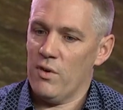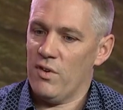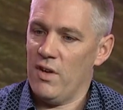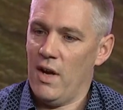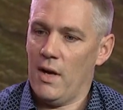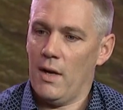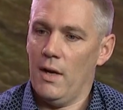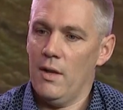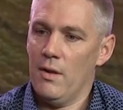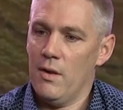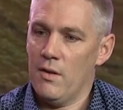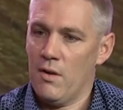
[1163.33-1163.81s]

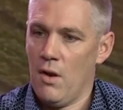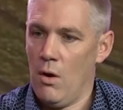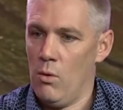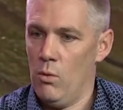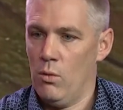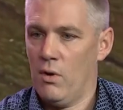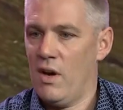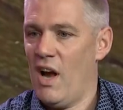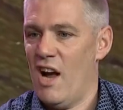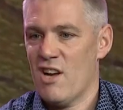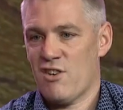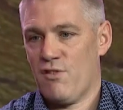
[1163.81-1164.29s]
Secondly, there's no
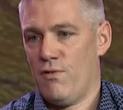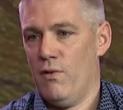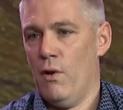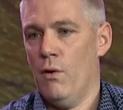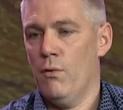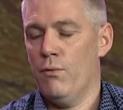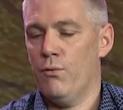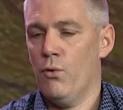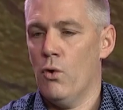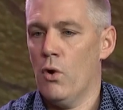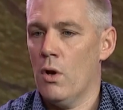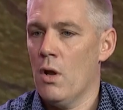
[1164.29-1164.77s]
cash
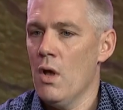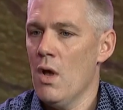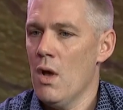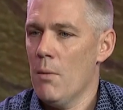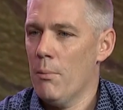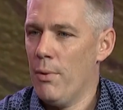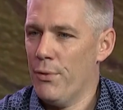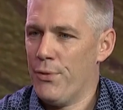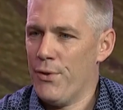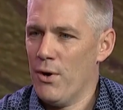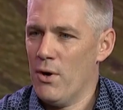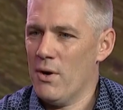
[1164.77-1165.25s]
flow for it.
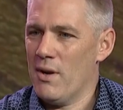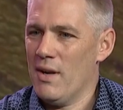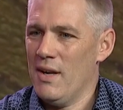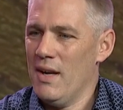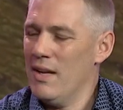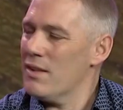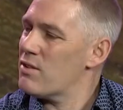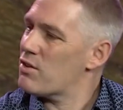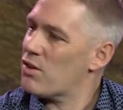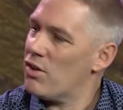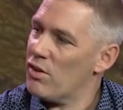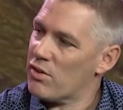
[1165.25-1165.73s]
But thirdly,
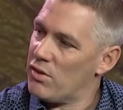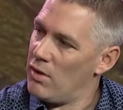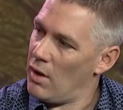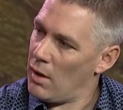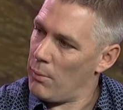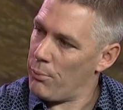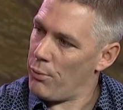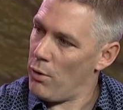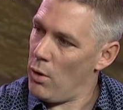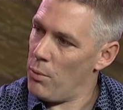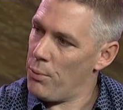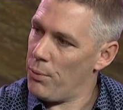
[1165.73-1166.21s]
it's just not
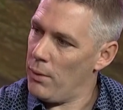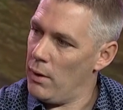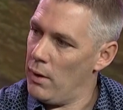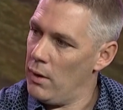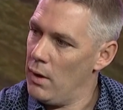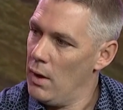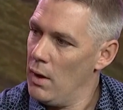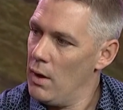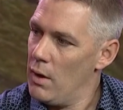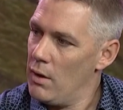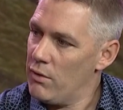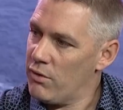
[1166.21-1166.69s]
appropriate.
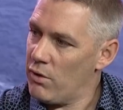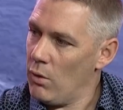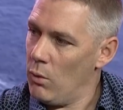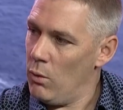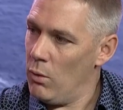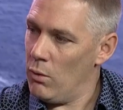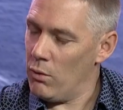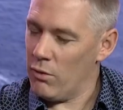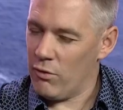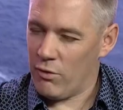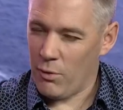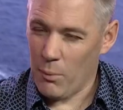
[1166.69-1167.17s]

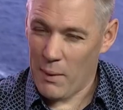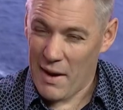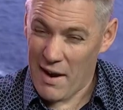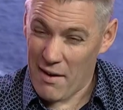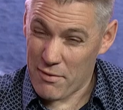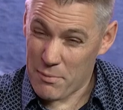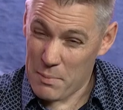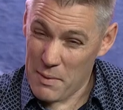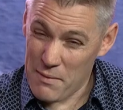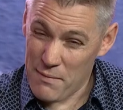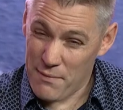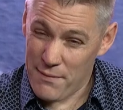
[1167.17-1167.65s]
So we
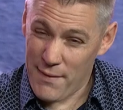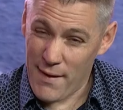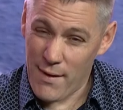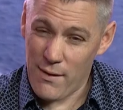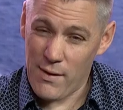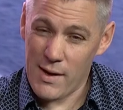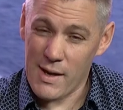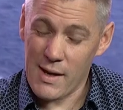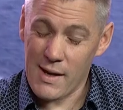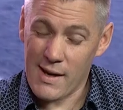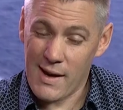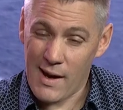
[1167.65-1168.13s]
have to be
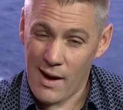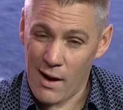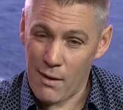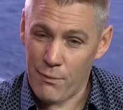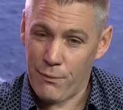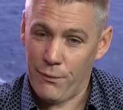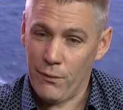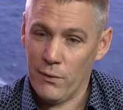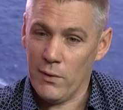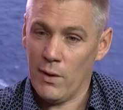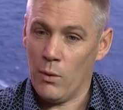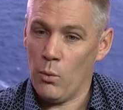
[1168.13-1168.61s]
very
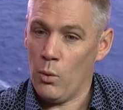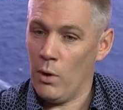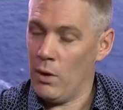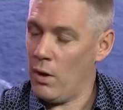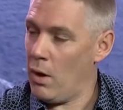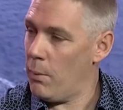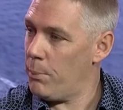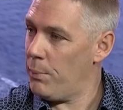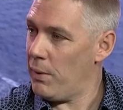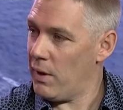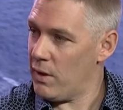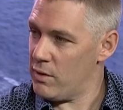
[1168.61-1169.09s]
careful that we're
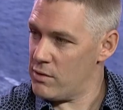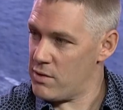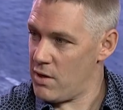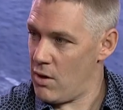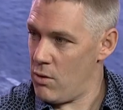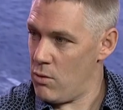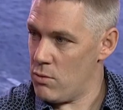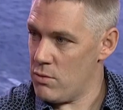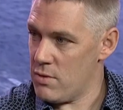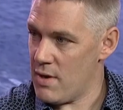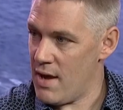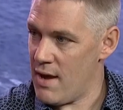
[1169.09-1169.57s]
not being
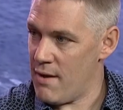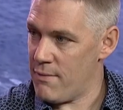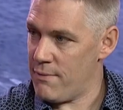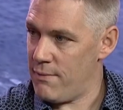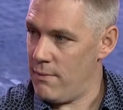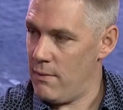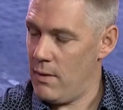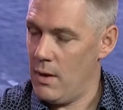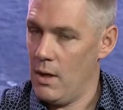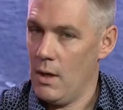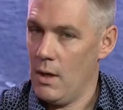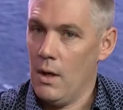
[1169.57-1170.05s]
tone
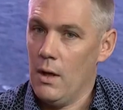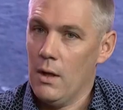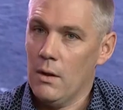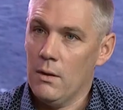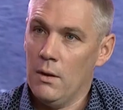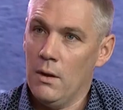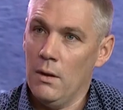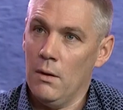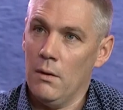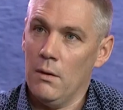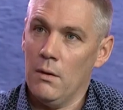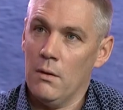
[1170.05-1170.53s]
deaf.
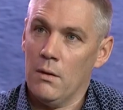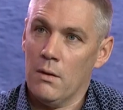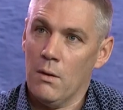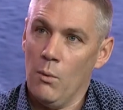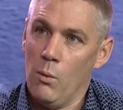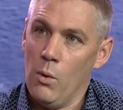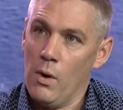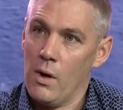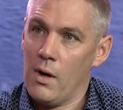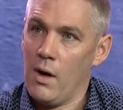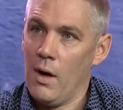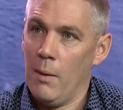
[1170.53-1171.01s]
The
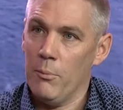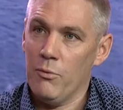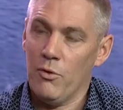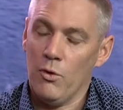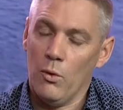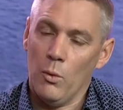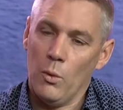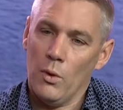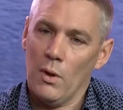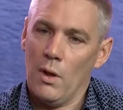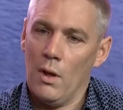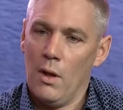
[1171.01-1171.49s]
work I'm
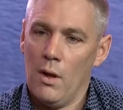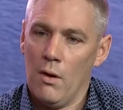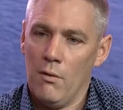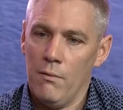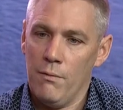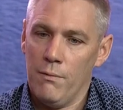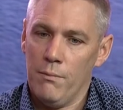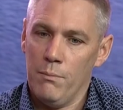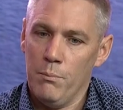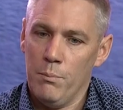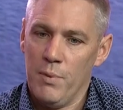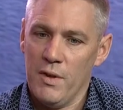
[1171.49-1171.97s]
doing with a lot
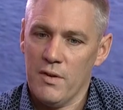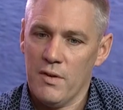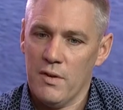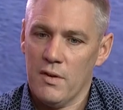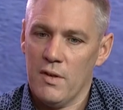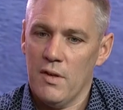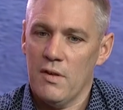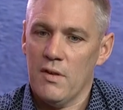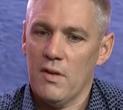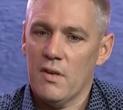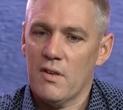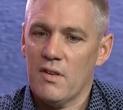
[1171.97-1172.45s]
of
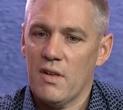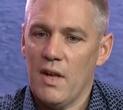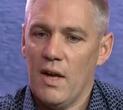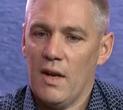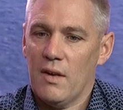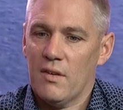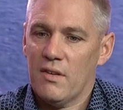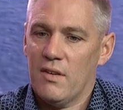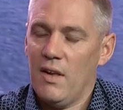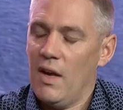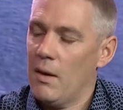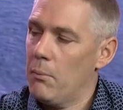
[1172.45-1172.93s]
businesses is
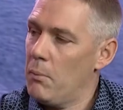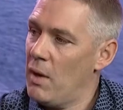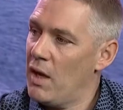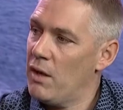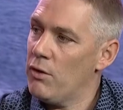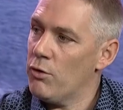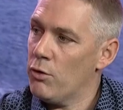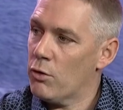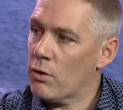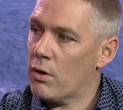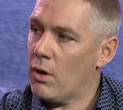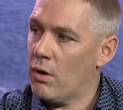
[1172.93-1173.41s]
saying
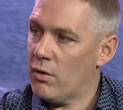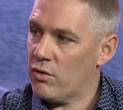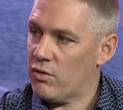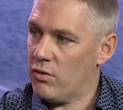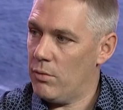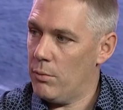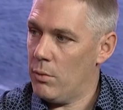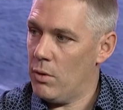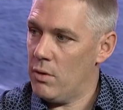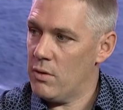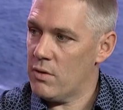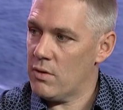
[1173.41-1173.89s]
segment your
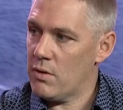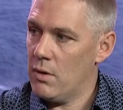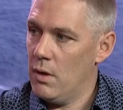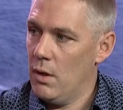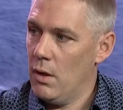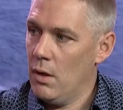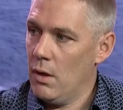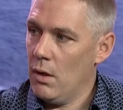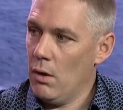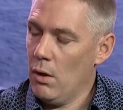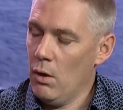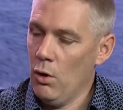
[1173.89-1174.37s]
customers.
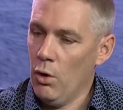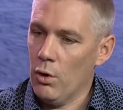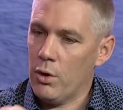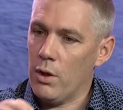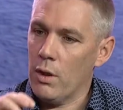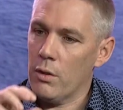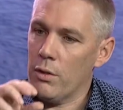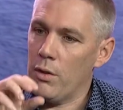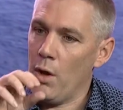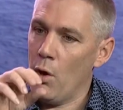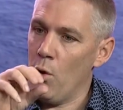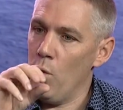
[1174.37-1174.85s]
Look
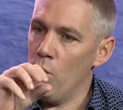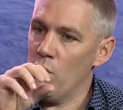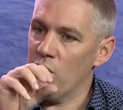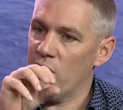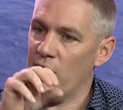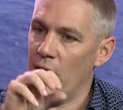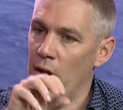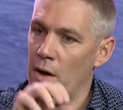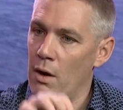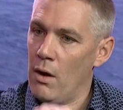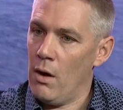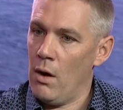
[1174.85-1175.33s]
at those
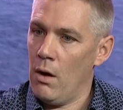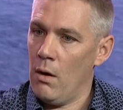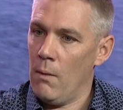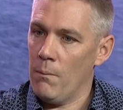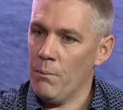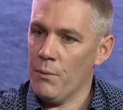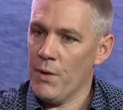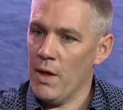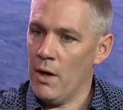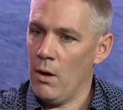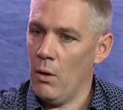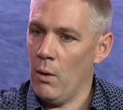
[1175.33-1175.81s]
that are,
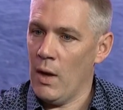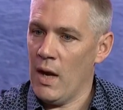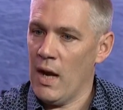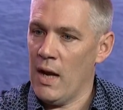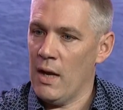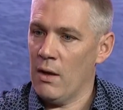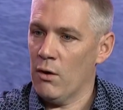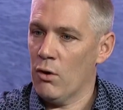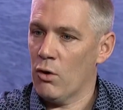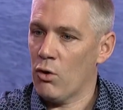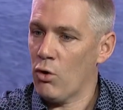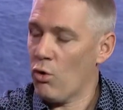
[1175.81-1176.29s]

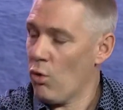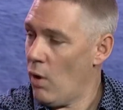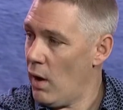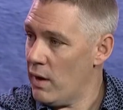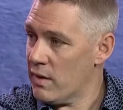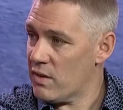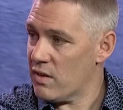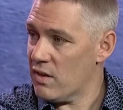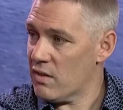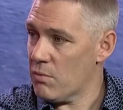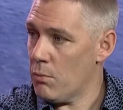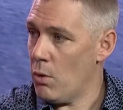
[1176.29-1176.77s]
in
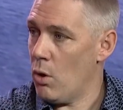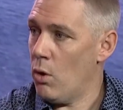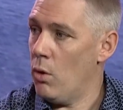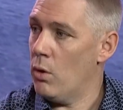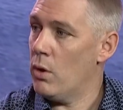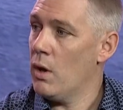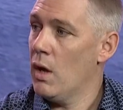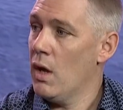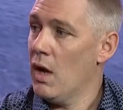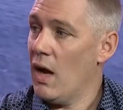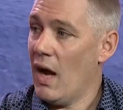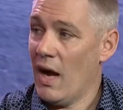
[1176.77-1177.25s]
crisis
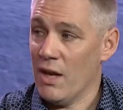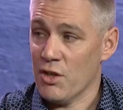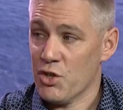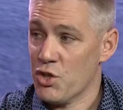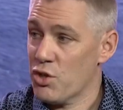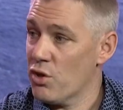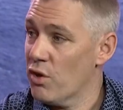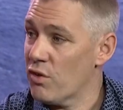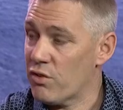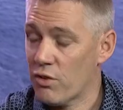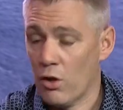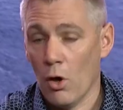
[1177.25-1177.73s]
mode and
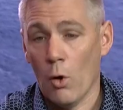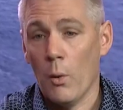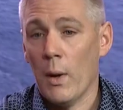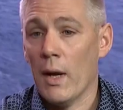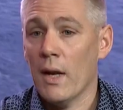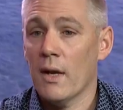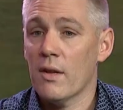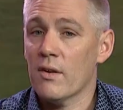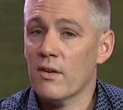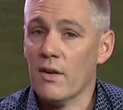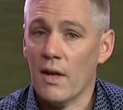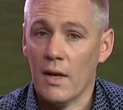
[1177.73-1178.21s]
just go
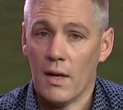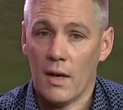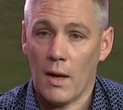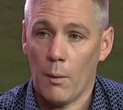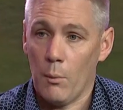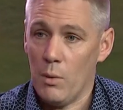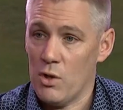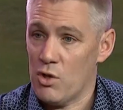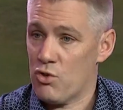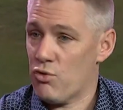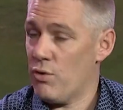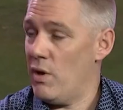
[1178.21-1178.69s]
in and say,
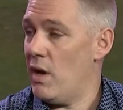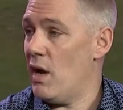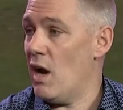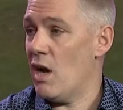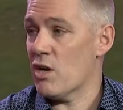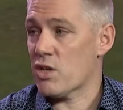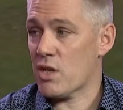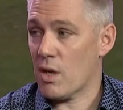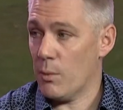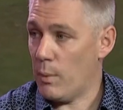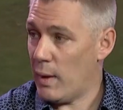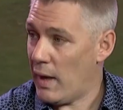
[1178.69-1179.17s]
can we
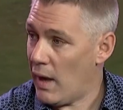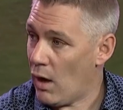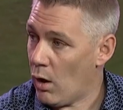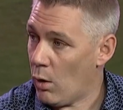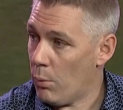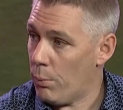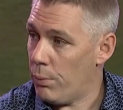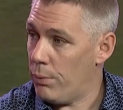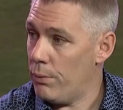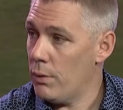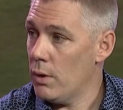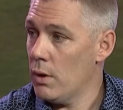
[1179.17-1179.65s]
triage? Can we
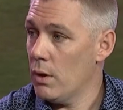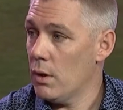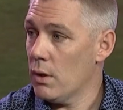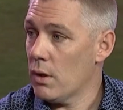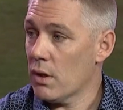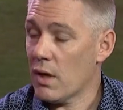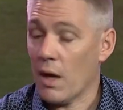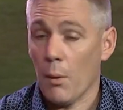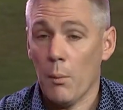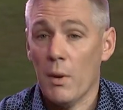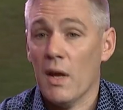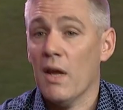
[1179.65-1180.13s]
help?
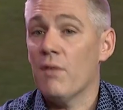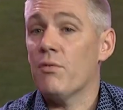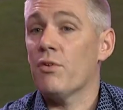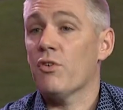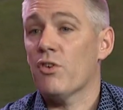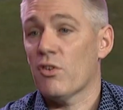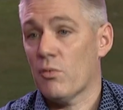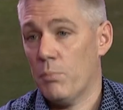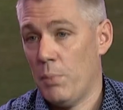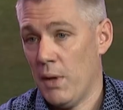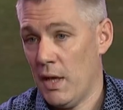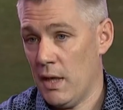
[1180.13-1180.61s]
Can we even
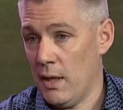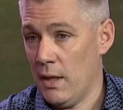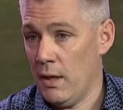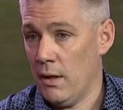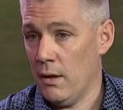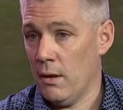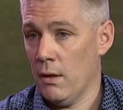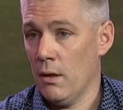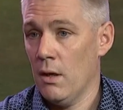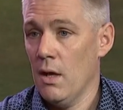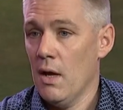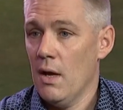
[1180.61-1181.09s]
just be an
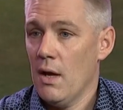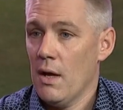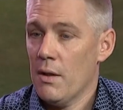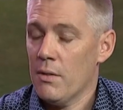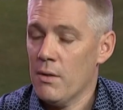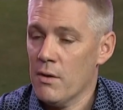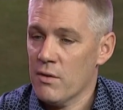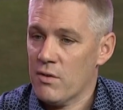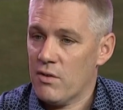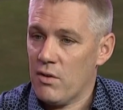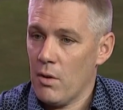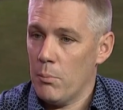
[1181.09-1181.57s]
ear?
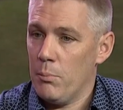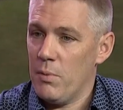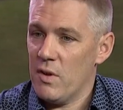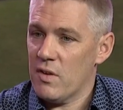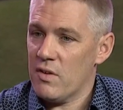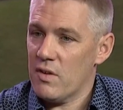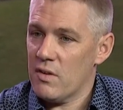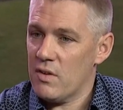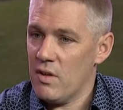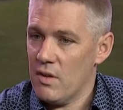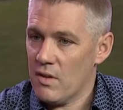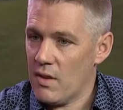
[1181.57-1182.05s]
There's some
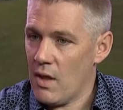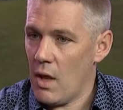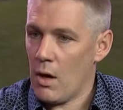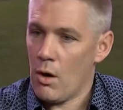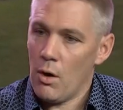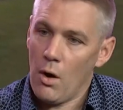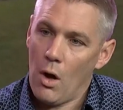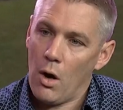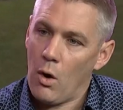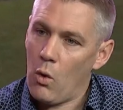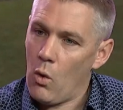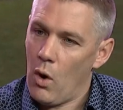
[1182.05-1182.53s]
businesses that
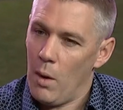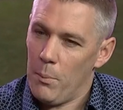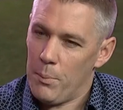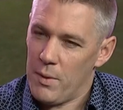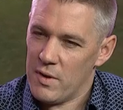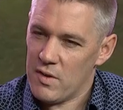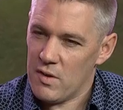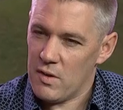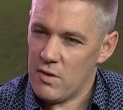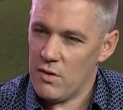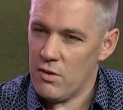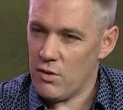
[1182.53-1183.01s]
are not quite
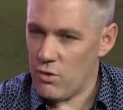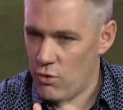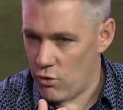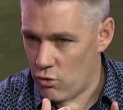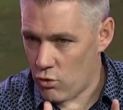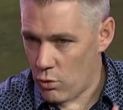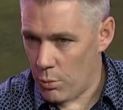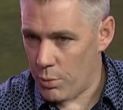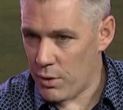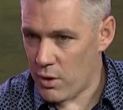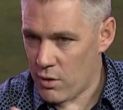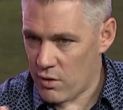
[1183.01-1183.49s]
business as
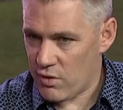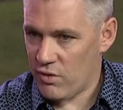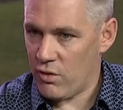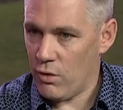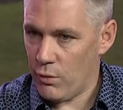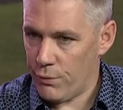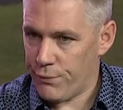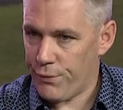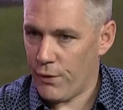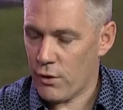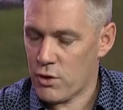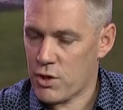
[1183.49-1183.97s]
usual, but they're
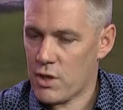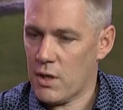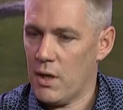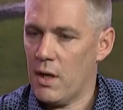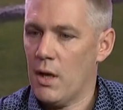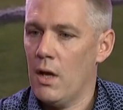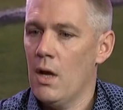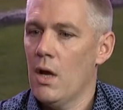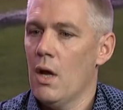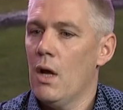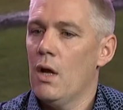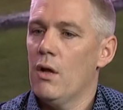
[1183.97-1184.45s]
still functioning.